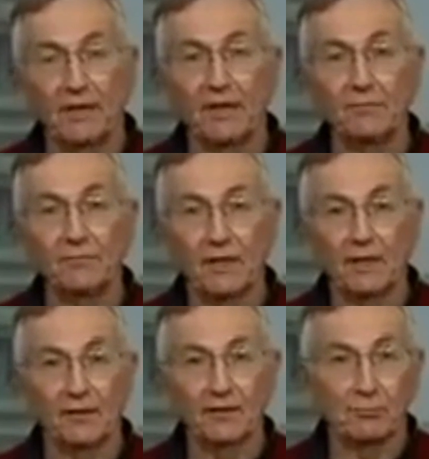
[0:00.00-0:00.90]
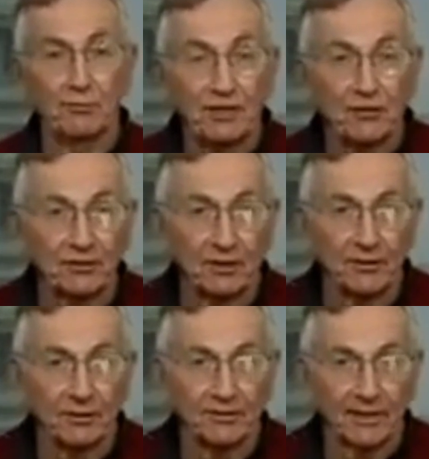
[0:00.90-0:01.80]

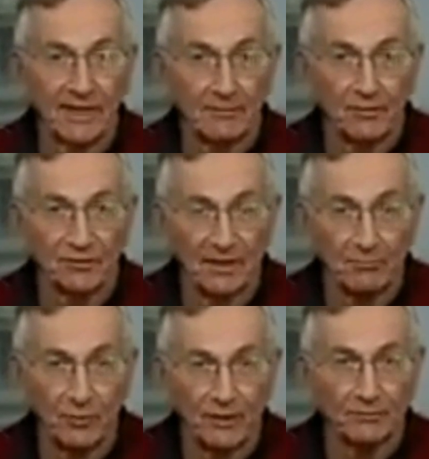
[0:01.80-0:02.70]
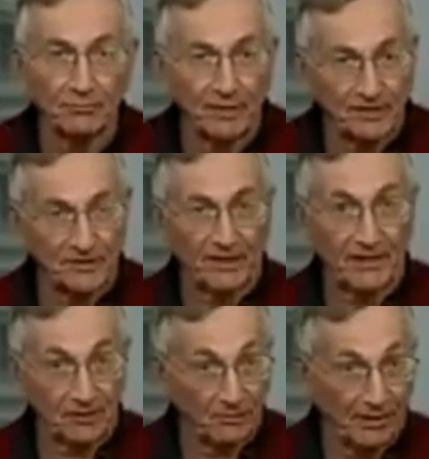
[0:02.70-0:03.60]
the chemicals that, when mixed
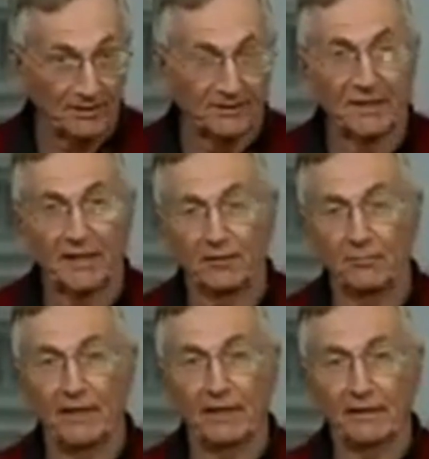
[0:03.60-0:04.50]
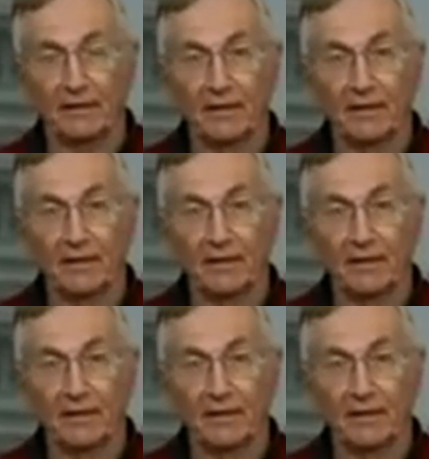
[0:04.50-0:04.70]
together, melded together, make